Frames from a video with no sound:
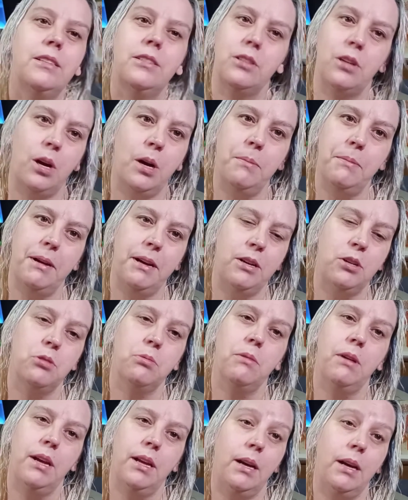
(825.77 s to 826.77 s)
Sorry my
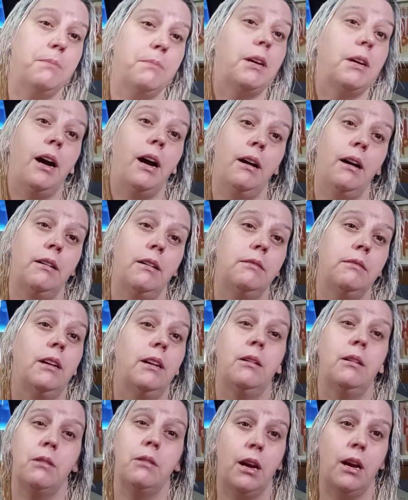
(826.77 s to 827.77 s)
hair's wet. I'm tired.
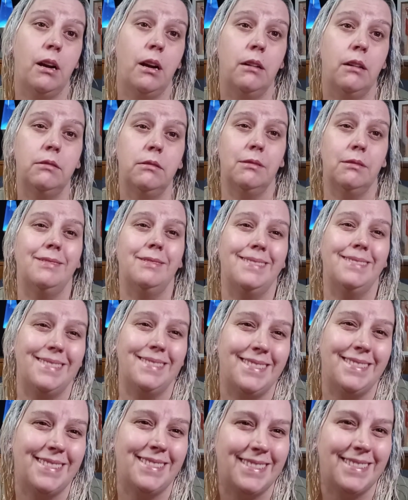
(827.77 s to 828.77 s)
I don't care.
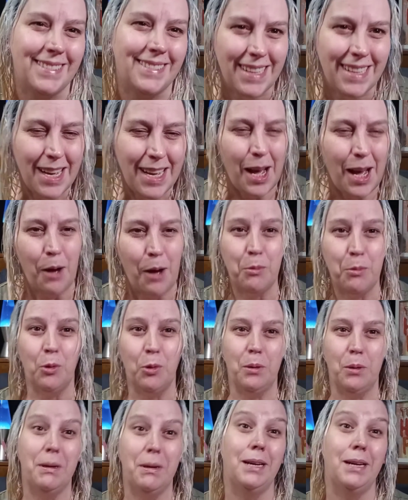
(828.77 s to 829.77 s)
I'm
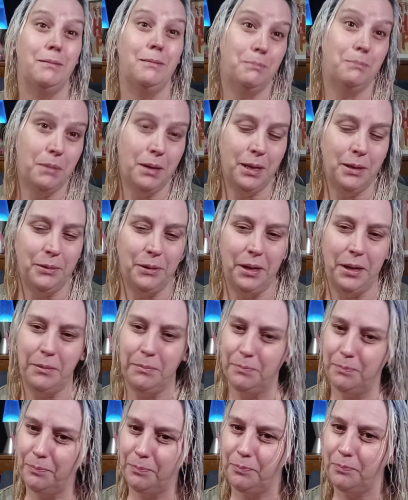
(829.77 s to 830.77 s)
going to bed. But
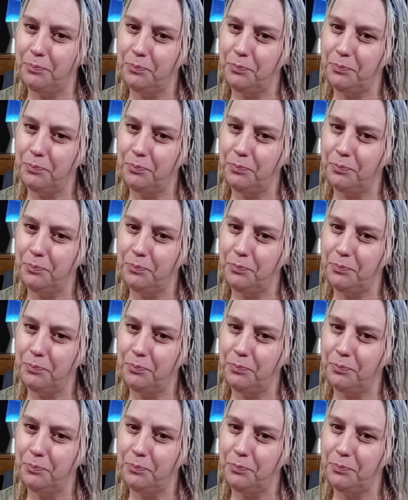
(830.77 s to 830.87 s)
anyway.